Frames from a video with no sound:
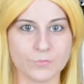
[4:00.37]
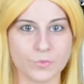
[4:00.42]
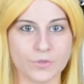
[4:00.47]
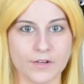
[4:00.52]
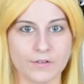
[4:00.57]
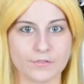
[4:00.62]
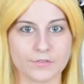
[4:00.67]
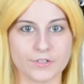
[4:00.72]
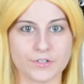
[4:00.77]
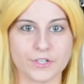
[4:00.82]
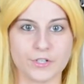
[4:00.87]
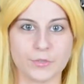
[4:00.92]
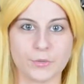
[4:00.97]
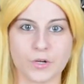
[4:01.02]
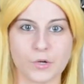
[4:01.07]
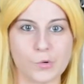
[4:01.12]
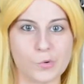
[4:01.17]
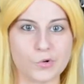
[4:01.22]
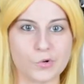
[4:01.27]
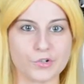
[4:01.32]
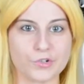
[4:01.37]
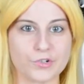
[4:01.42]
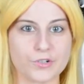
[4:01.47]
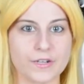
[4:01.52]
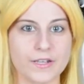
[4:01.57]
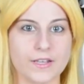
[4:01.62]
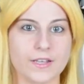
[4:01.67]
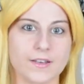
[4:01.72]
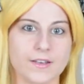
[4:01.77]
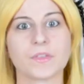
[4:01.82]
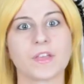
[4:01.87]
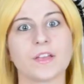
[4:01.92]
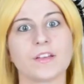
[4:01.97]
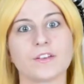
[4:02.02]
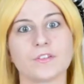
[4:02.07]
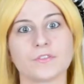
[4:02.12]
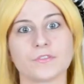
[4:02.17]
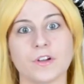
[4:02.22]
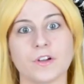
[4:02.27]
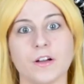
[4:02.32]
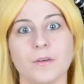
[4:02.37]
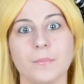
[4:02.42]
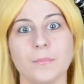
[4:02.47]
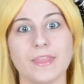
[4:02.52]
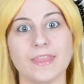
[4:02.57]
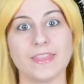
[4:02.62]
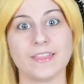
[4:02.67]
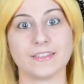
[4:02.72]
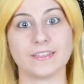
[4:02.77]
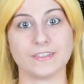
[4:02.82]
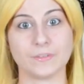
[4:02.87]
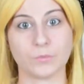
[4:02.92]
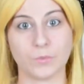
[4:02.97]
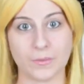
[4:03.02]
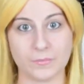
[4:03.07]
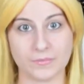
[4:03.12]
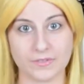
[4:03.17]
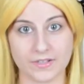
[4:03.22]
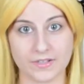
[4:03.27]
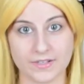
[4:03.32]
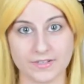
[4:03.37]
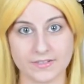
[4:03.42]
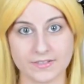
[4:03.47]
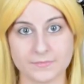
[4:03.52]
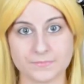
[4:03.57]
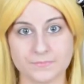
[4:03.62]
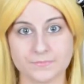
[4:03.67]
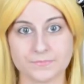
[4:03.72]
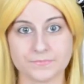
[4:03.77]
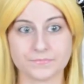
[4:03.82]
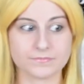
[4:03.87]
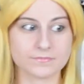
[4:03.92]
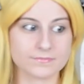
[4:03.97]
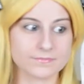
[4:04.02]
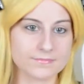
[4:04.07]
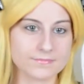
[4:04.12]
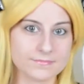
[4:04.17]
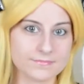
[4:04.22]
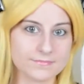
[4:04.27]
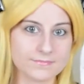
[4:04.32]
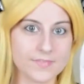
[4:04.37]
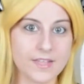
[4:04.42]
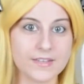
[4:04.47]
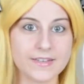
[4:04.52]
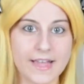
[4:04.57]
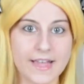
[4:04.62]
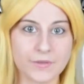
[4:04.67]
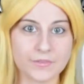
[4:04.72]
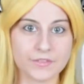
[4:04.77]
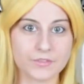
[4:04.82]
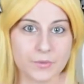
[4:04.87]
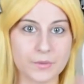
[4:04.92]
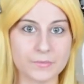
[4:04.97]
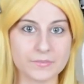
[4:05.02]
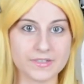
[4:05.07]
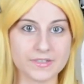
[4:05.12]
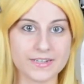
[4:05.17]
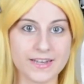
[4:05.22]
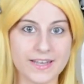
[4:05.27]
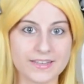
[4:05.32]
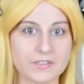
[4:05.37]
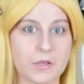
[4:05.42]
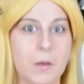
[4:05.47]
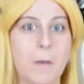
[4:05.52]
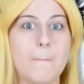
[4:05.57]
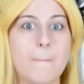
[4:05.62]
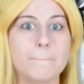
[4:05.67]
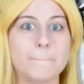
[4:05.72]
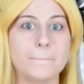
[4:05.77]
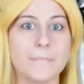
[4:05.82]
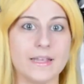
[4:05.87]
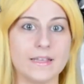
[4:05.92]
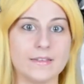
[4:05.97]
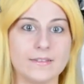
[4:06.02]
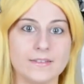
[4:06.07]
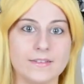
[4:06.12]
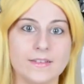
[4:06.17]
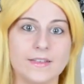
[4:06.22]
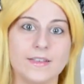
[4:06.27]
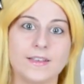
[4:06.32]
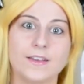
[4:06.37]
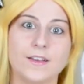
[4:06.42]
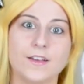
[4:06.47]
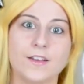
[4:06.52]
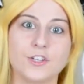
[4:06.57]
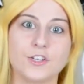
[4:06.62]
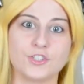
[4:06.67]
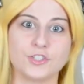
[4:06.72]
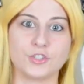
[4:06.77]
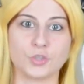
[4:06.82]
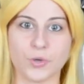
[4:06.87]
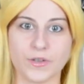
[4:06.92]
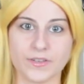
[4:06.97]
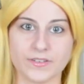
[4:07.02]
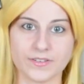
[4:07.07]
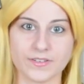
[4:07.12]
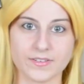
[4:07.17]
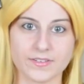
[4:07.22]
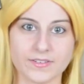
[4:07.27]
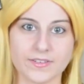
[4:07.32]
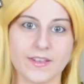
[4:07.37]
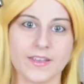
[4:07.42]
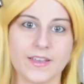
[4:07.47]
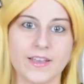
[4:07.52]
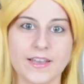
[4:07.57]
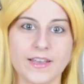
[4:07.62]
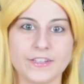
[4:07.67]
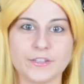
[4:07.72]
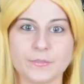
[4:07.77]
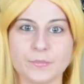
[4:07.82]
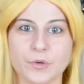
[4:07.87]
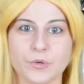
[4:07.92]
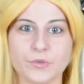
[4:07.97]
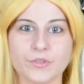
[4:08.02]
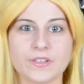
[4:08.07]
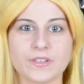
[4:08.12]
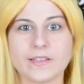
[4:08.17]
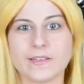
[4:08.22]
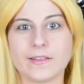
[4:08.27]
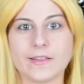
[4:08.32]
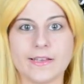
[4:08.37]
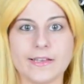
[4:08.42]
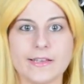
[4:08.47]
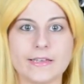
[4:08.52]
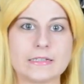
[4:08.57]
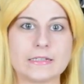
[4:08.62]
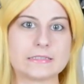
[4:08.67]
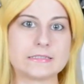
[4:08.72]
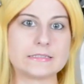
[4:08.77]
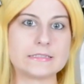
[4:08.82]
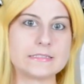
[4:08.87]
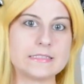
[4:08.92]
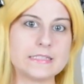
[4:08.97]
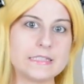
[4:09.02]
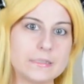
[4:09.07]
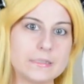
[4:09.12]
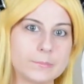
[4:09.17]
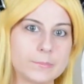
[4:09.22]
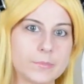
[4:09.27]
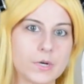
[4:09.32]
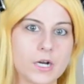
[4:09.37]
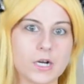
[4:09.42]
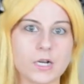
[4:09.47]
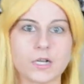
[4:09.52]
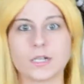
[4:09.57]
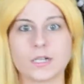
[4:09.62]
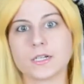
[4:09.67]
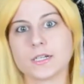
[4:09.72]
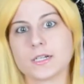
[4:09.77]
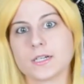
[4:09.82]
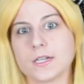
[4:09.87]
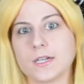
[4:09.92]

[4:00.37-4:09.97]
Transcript: whenever you are ordering from this website. Now, this website has amazing choices. It's mostly like steampunk,